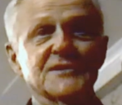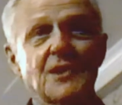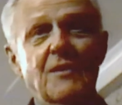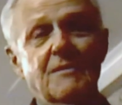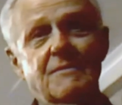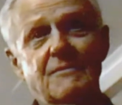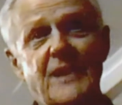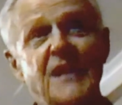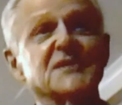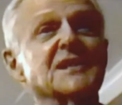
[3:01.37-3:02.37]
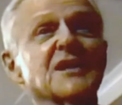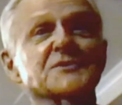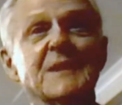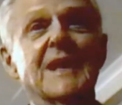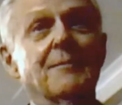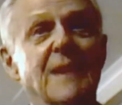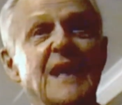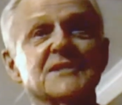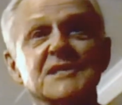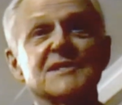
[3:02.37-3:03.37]
so we had a salesman named
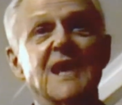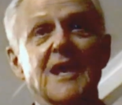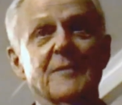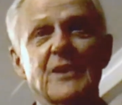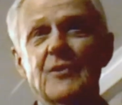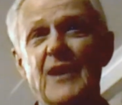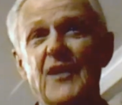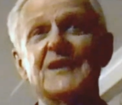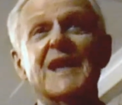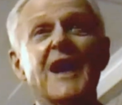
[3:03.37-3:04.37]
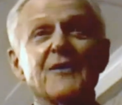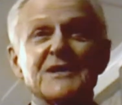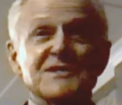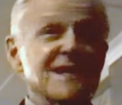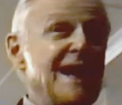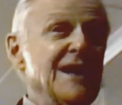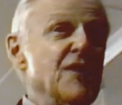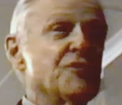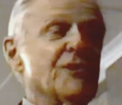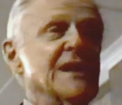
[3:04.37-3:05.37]
Maxie Solomon, who I think now is
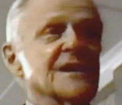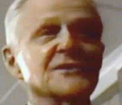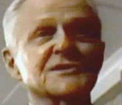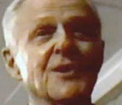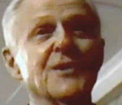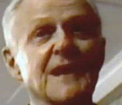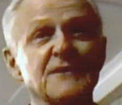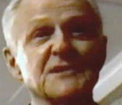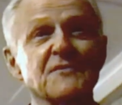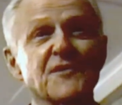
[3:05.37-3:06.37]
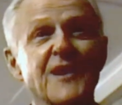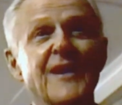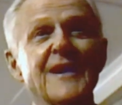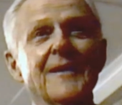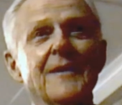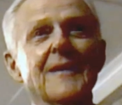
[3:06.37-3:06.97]
93 years old, lives in Florida.